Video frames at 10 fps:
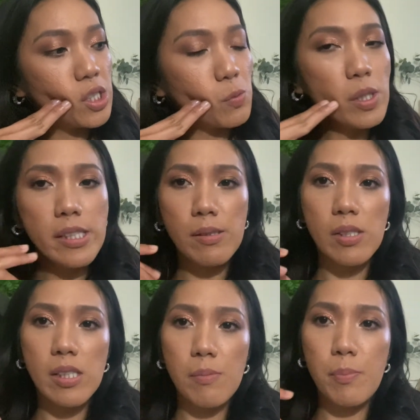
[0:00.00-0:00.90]
what's
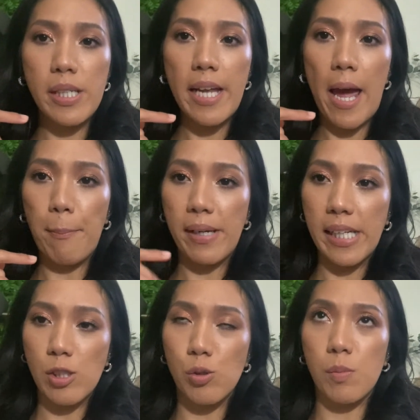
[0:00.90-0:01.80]
been
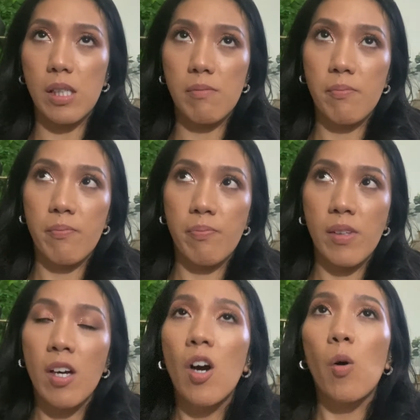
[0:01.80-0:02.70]
happening to me?
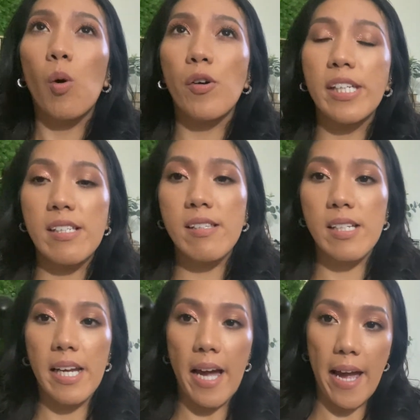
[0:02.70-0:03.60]
Well,
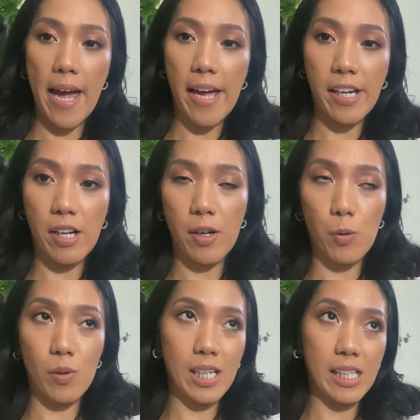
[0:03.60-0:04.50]
yesterday I had a
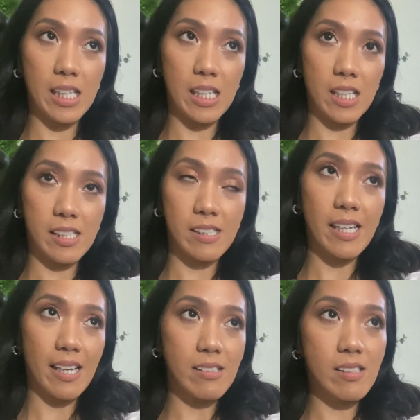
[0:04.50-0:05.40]
really
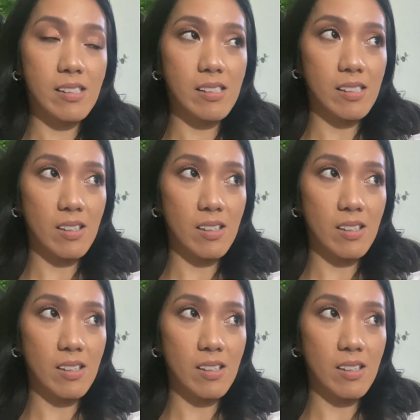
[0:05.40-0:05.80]
intense